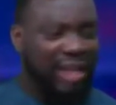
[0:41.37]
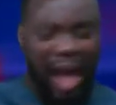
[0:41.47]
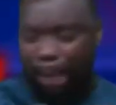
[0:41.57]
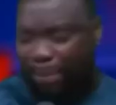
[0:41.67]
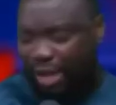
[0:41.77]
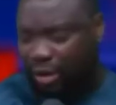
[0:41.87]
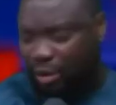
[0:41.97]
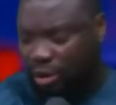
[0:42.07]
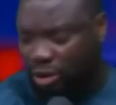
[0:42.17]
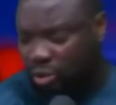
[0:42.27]
happened
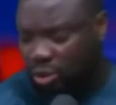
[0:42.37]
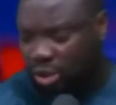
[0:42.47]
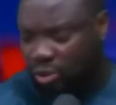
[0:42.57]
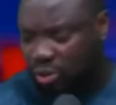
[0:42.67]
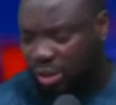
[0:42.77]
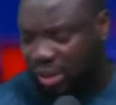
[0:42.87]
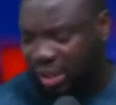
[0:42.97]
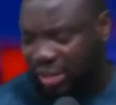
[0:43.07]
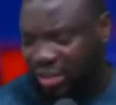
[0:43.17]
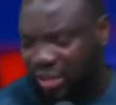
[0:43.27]
on the 2020
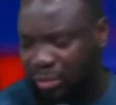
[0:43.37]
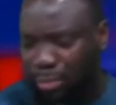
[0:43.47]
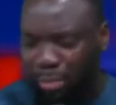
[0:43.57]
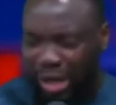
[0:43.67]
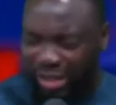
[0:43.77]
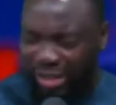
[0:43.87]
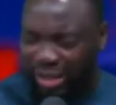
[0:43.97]
election. But